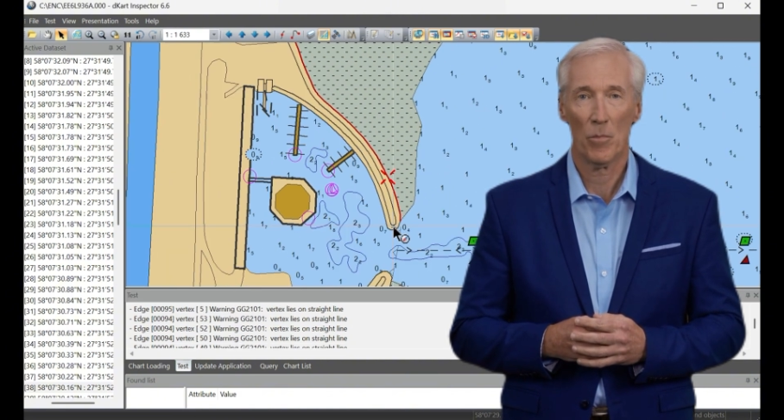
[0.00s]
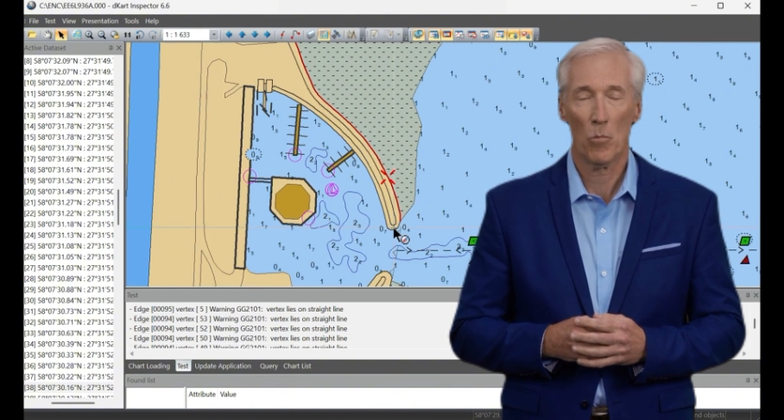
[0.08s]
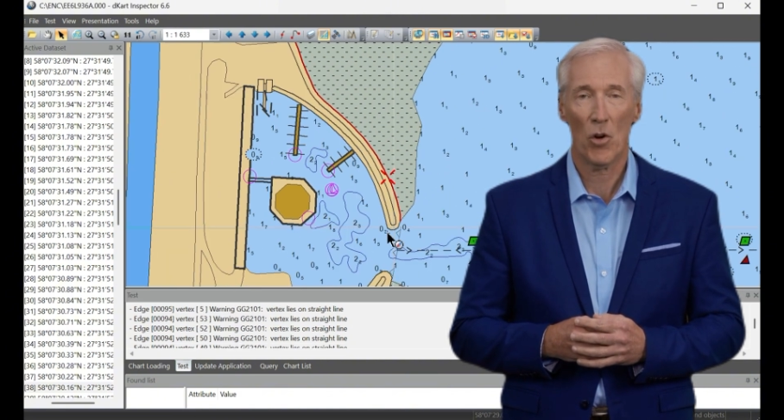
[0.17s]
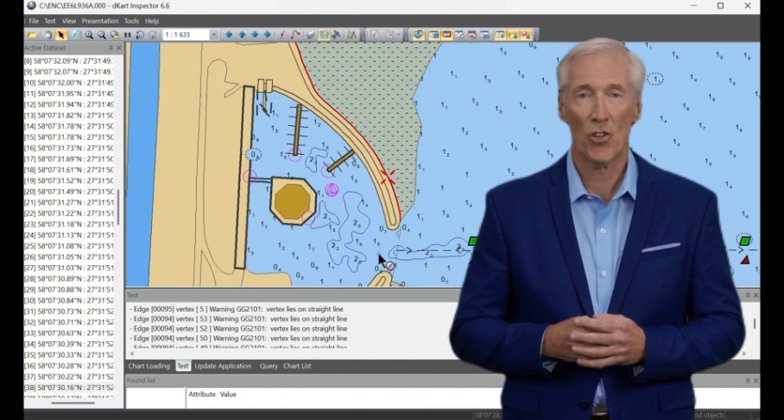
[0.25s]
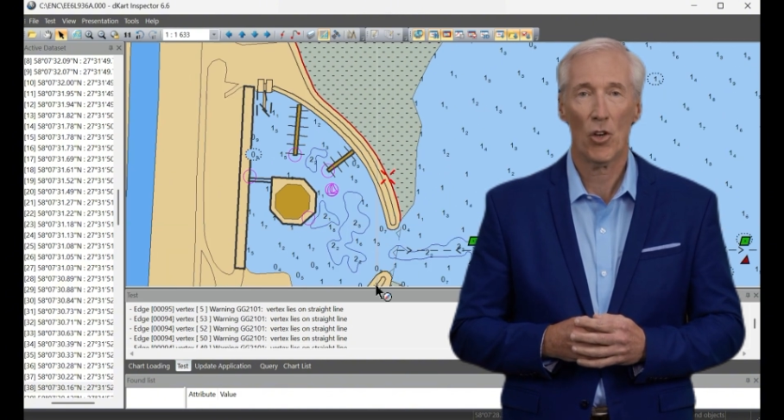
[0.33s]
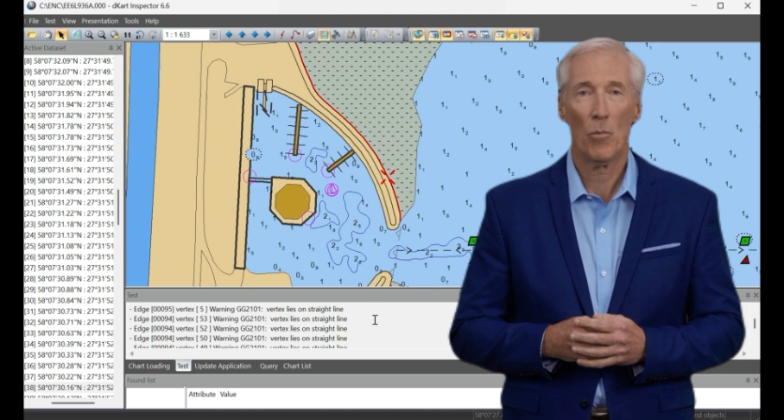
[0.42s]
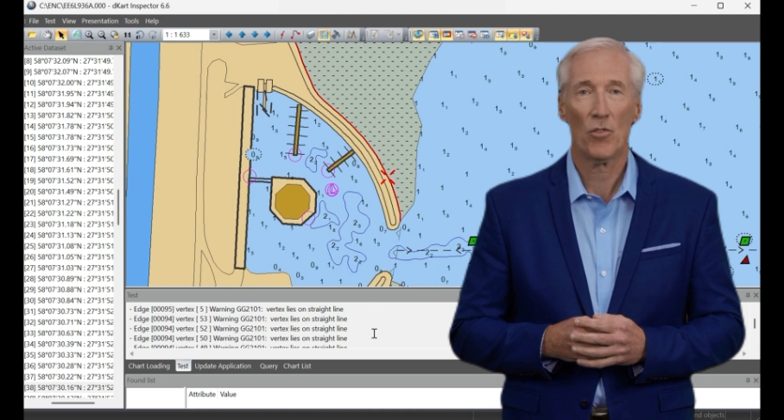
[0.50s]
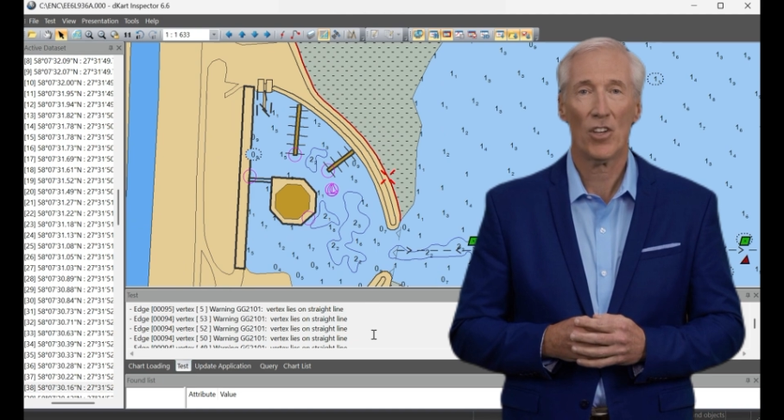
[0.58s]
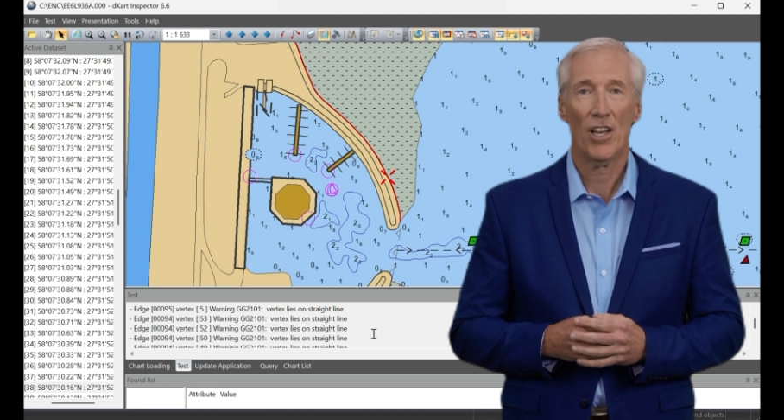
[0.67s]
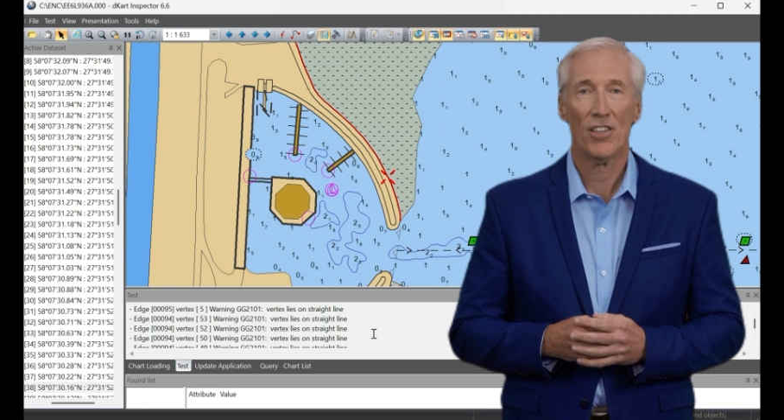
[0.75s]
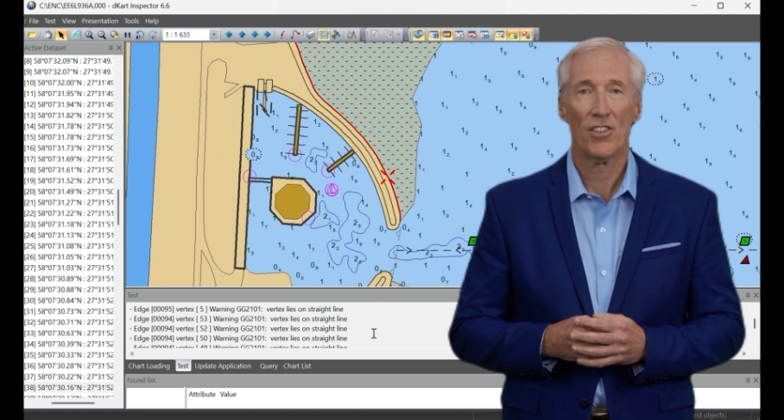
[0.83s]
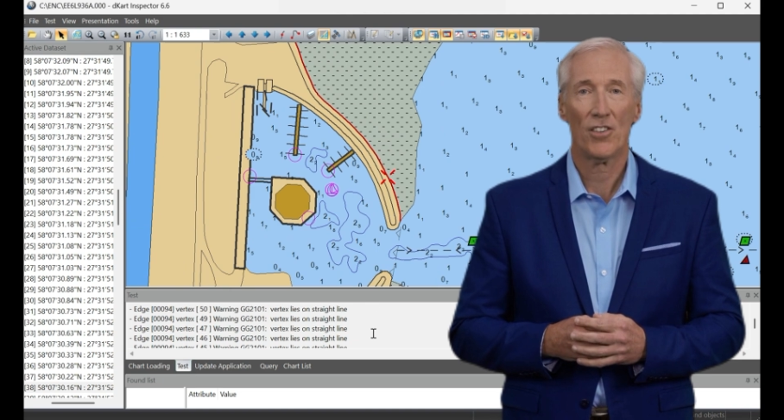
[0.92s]
What
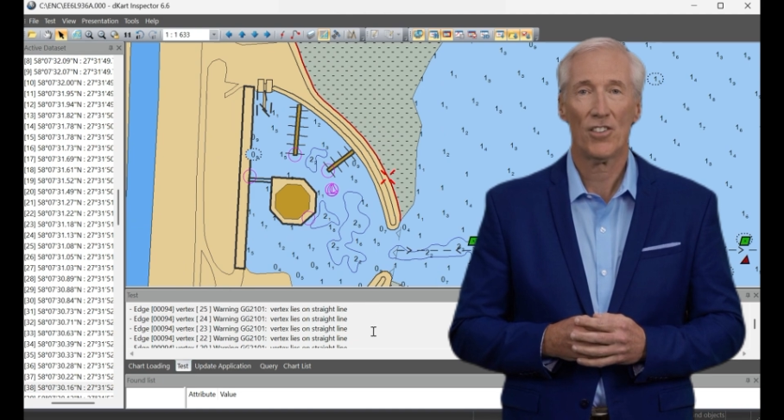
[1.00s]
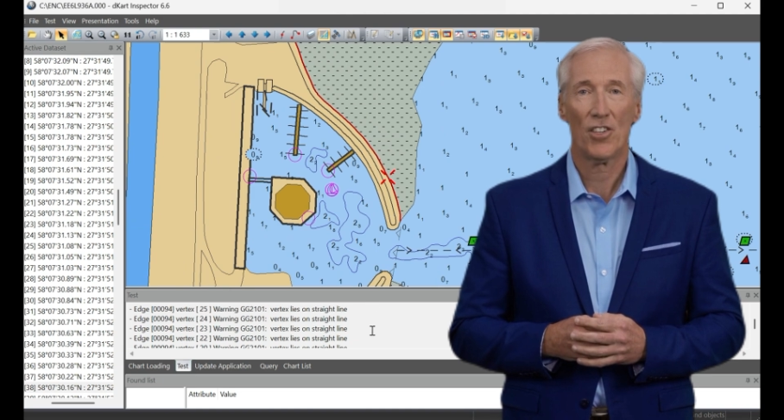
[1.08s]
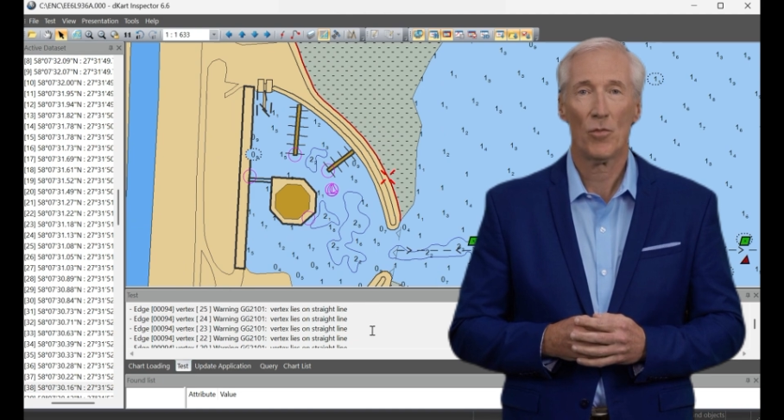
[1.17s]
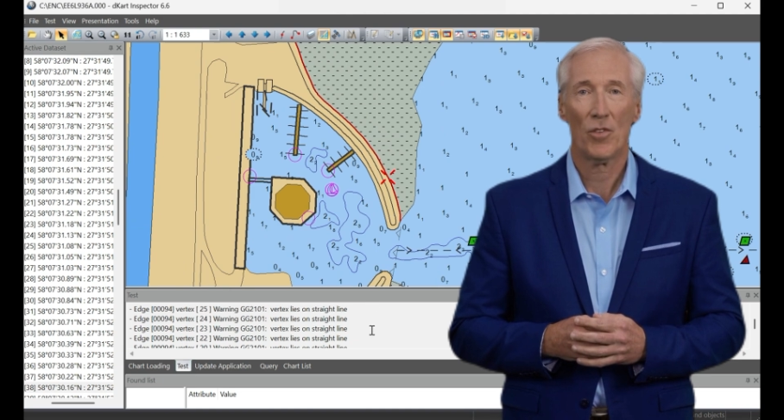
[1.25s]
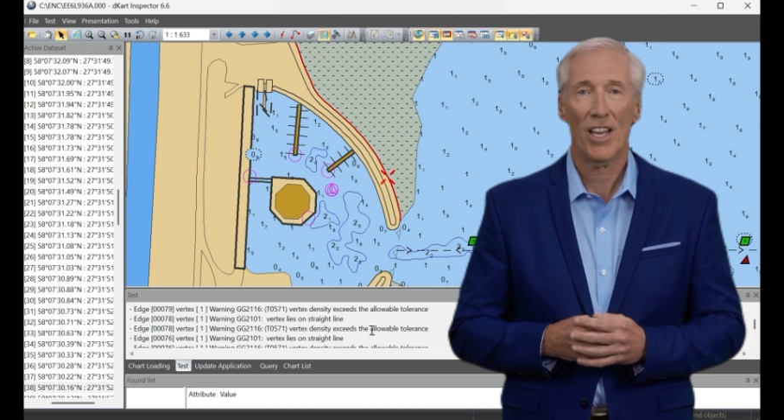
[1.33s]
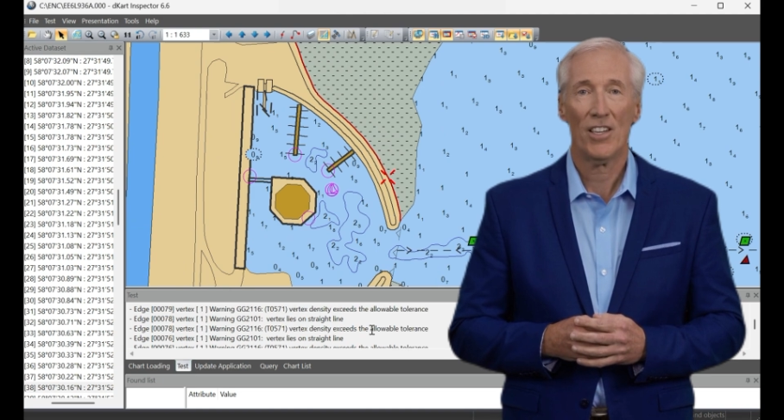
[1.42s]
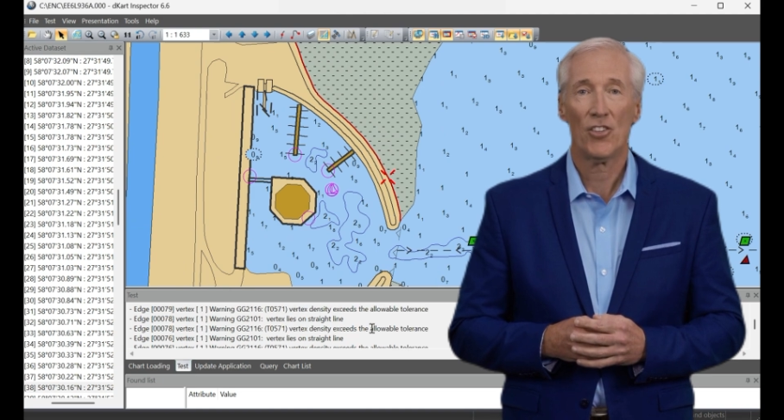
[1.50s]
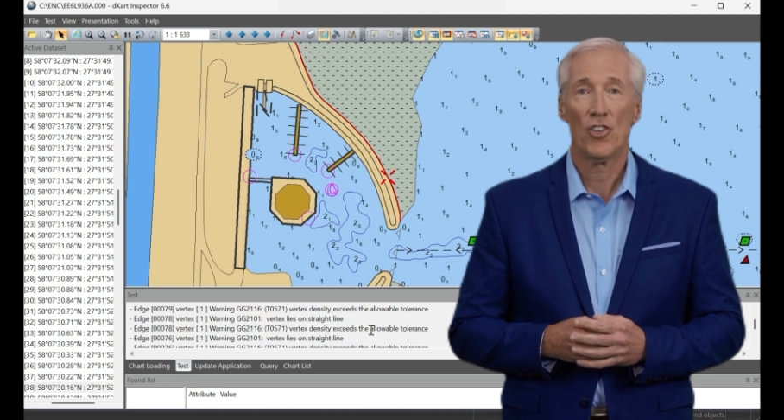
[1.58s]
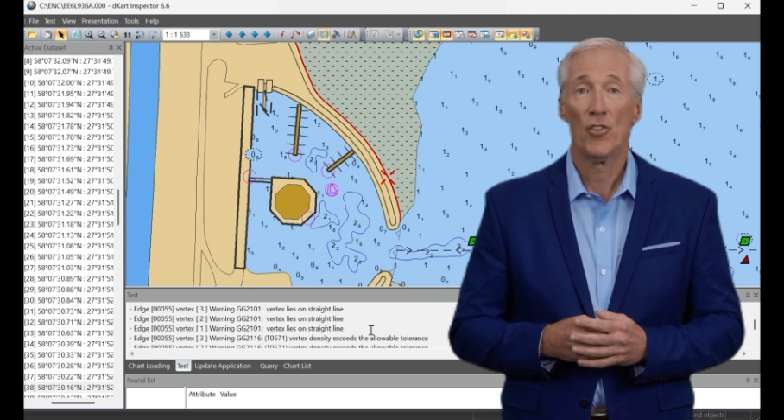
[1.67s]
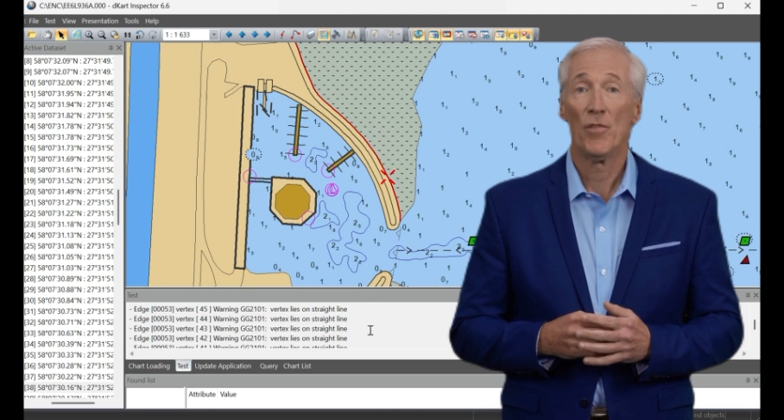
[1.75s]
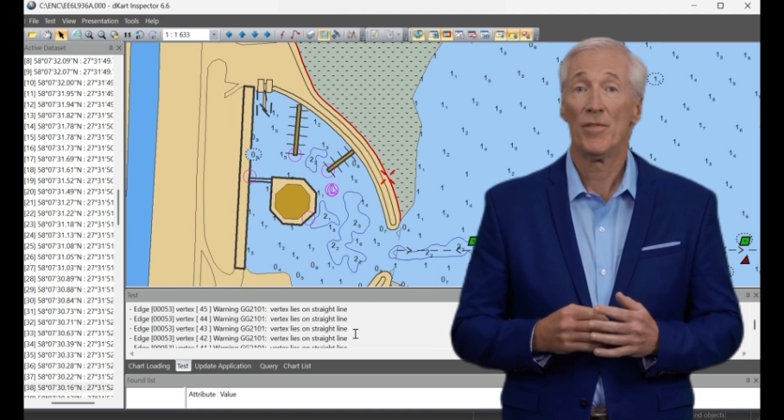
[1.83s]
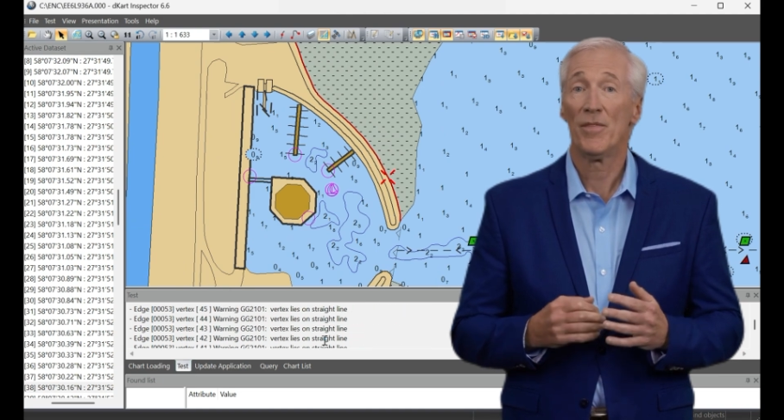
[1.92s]
object does it relate to?